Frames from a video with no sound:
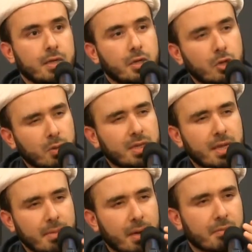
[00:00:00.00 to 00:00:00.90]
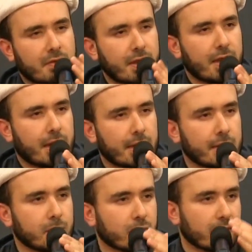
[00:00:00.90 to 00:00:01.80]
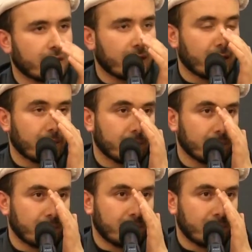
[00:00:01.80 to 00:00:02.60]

You know what the Imams say, alayhim wassalam?